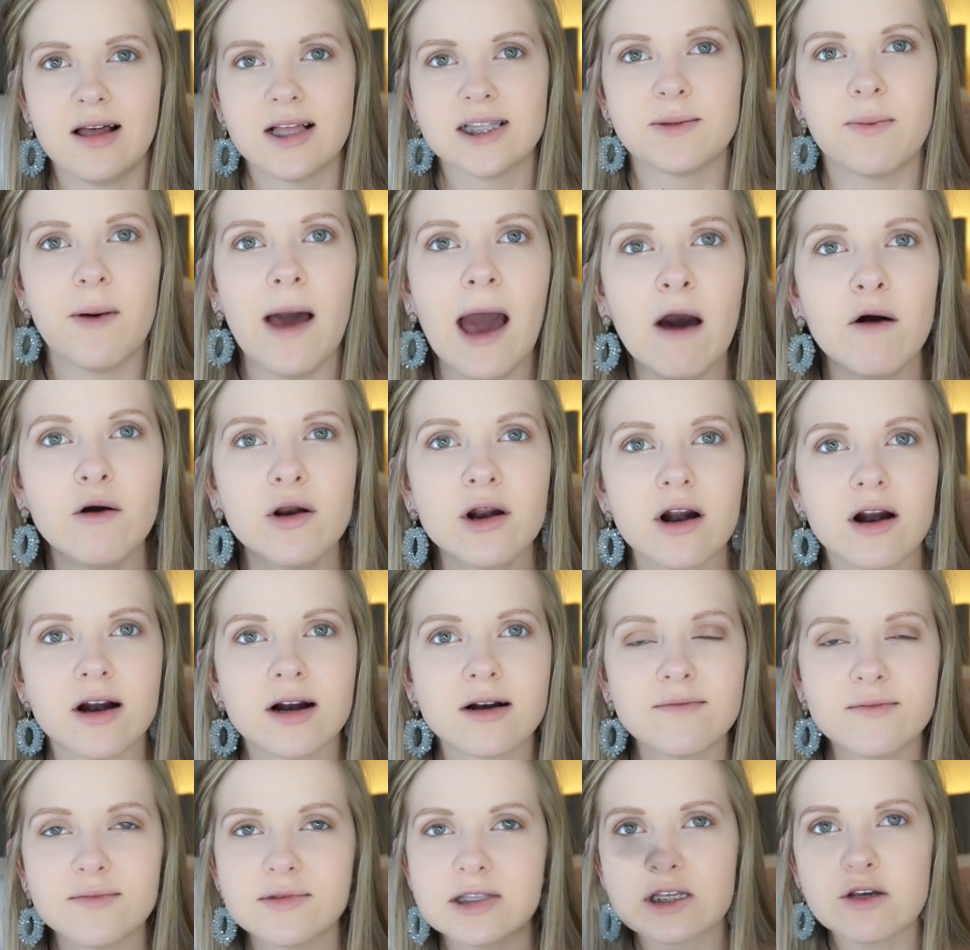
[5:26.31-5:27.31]
It's
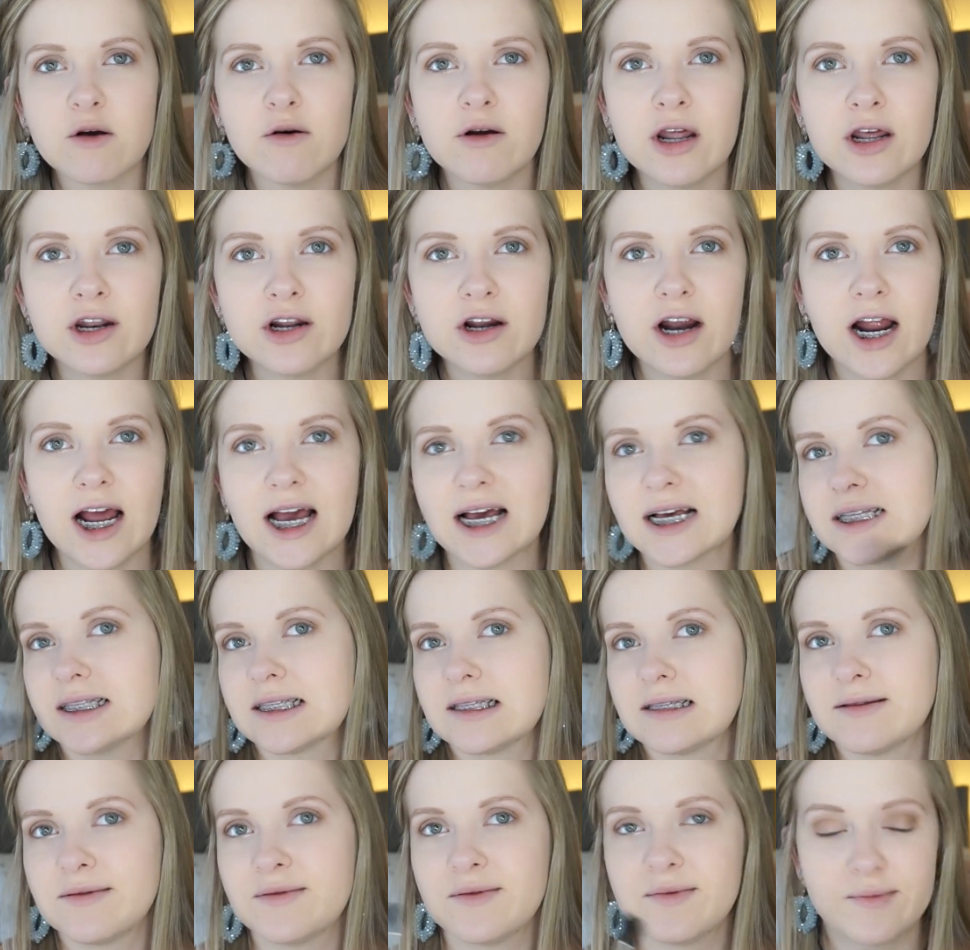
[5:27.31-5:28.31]
powder. It's going on your
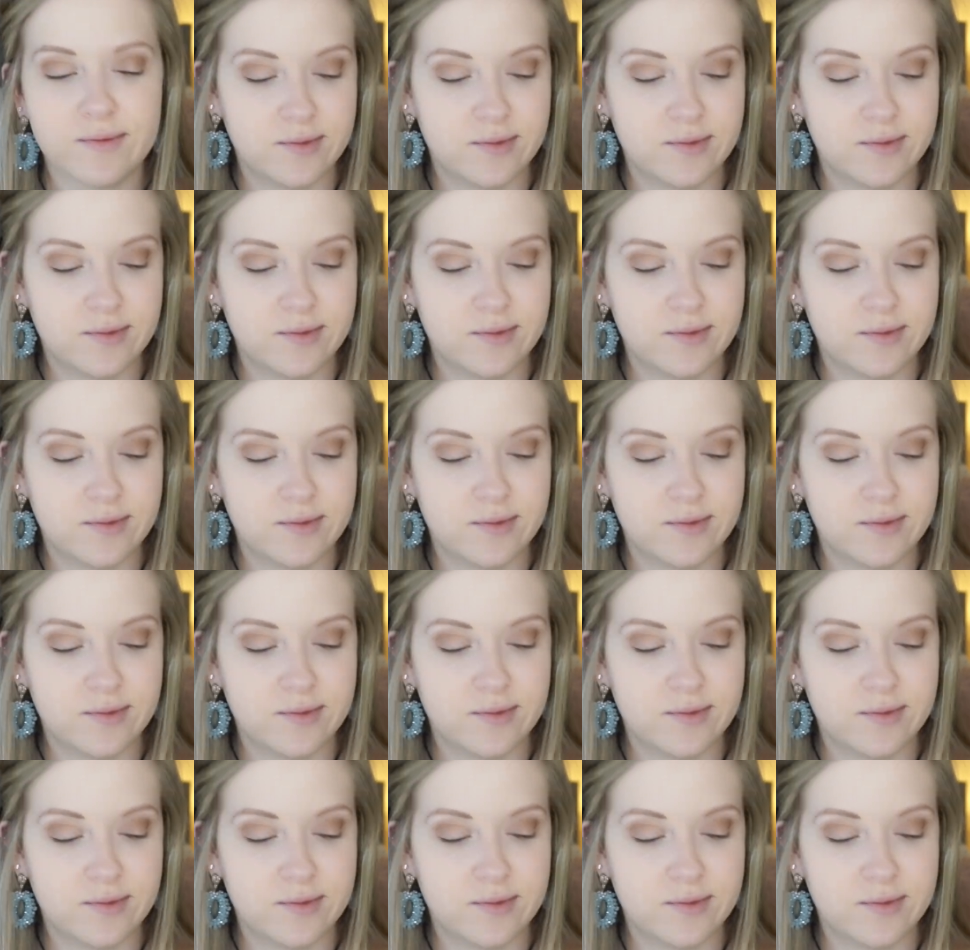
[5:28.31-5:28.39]
eyes.